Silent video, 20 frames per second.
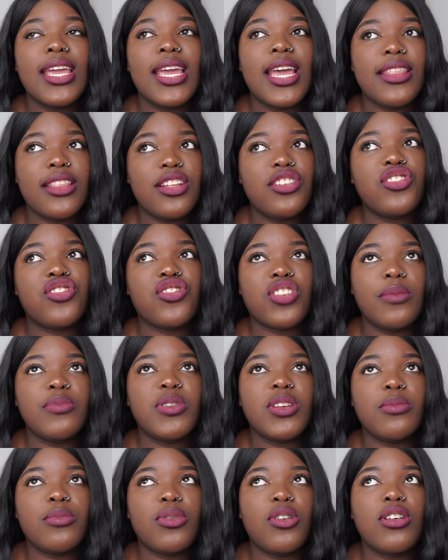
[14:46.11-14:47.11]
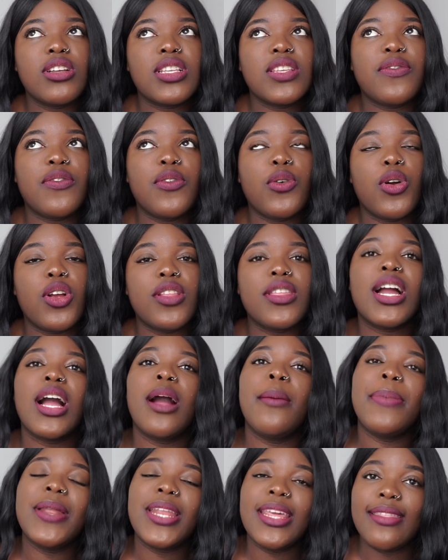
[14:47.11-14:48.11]
in the description box for the
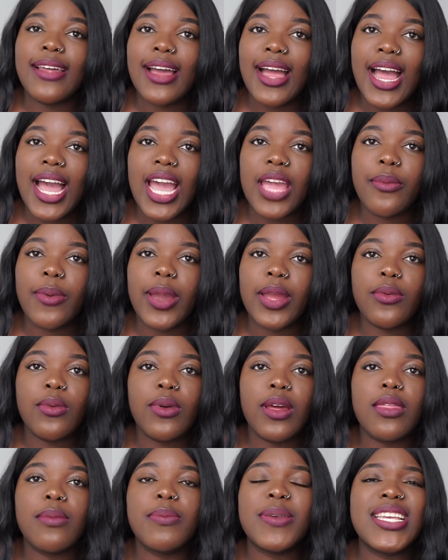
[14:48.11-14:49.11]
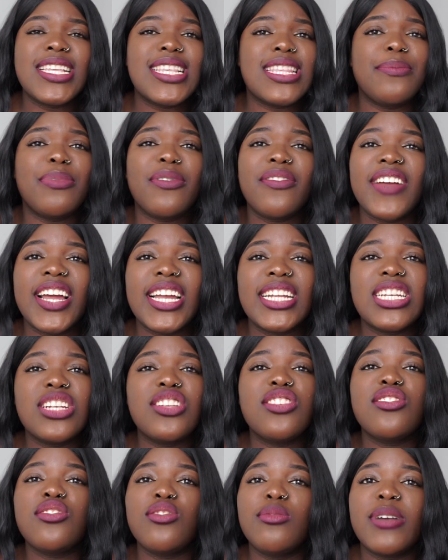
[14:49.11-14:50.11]
company that I went with because they provided
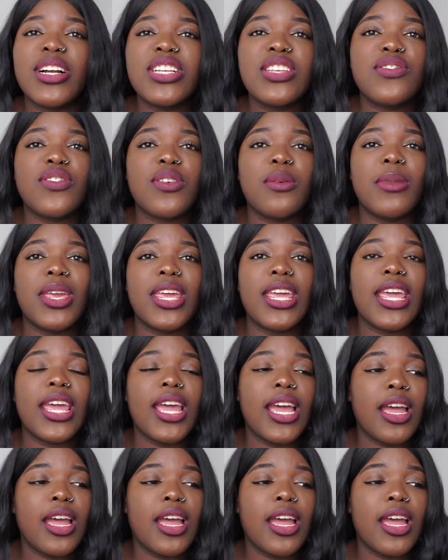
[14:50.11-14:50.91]
so much for me.